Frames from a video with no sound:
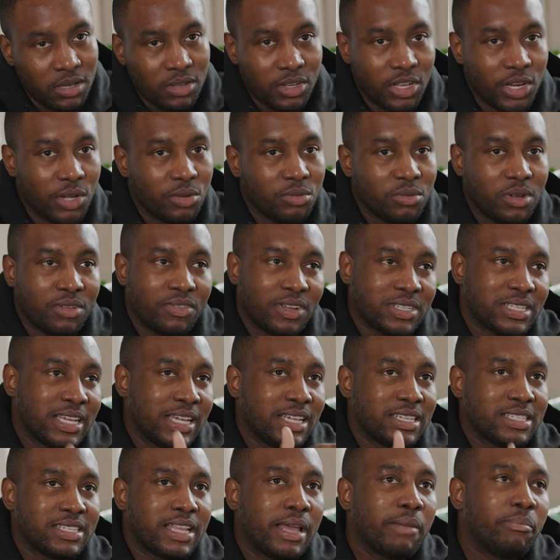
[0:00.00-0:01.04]
you know, if I
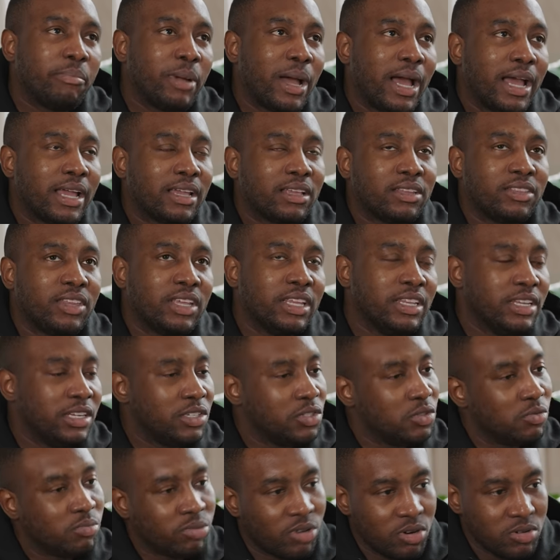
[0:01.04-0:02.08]
take a step back, the
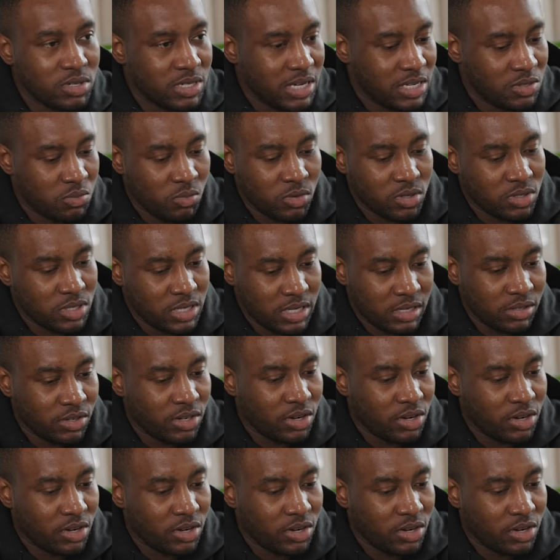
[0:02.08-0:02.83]
initial process was,